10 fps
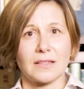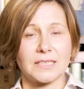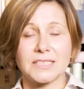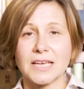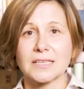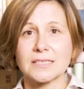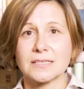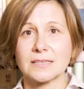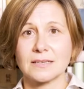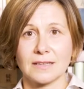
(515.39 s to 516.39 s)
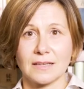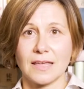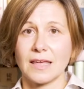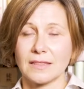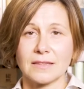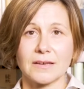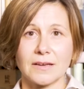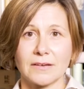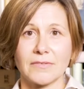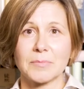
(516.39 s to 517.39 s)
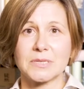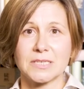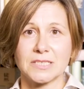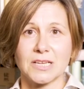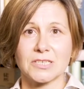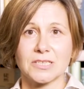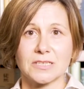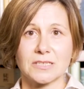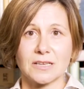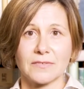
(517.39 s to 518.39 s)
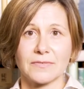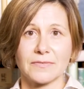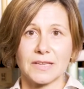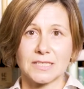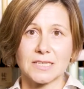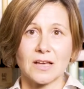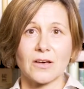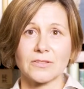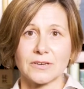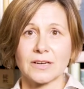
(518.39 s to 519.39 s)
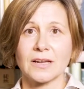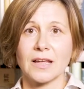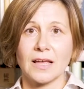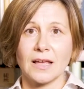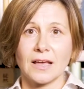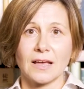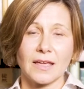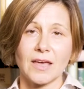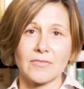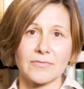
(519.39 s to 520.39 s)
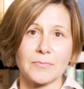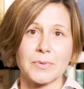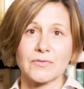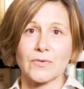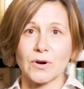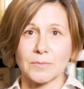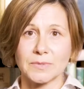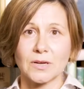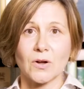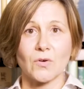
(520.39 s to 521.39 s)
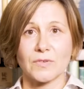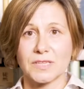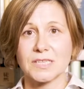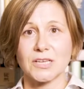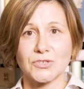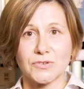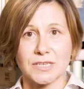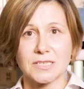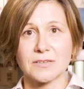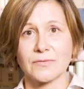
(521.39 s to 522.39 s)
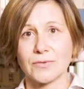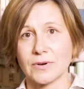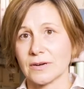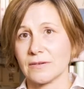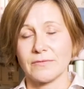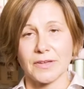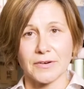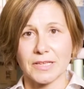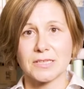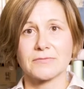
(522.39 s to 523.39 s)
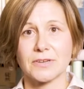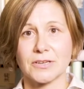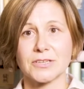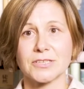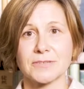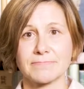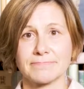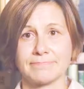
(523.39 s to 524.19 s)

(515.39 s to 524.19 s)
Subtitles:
the text and the representations of its author have performed over the centuries for various readers.